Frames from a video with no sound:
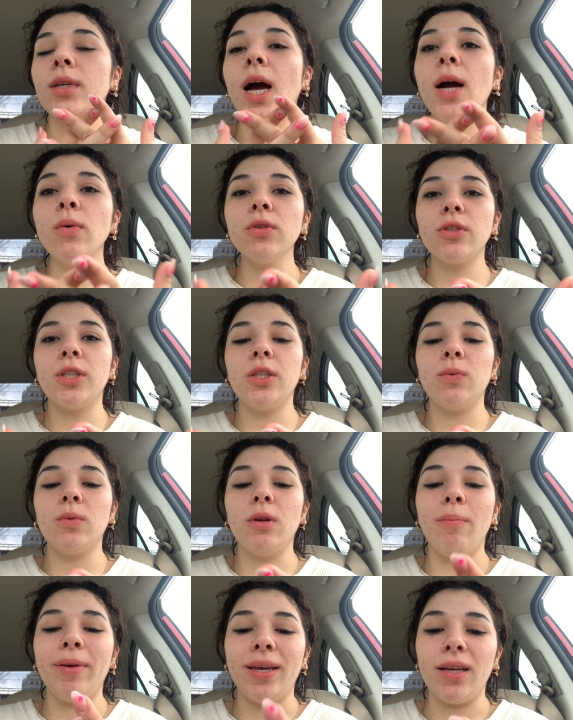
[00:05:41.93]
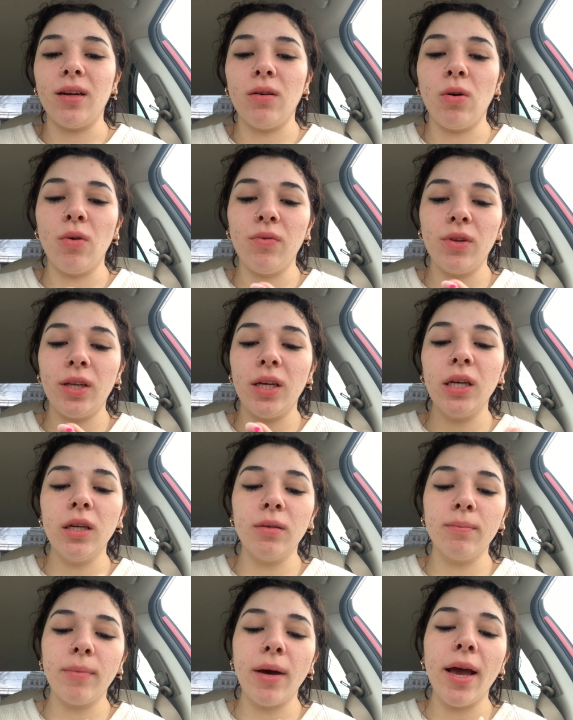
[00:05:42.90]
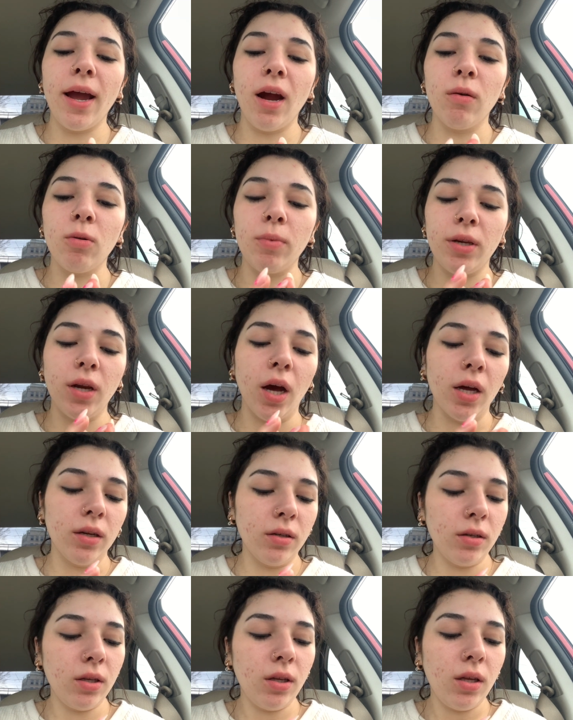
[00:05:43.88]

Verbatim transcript: I will see you in a bit. Hopefully my hair will be done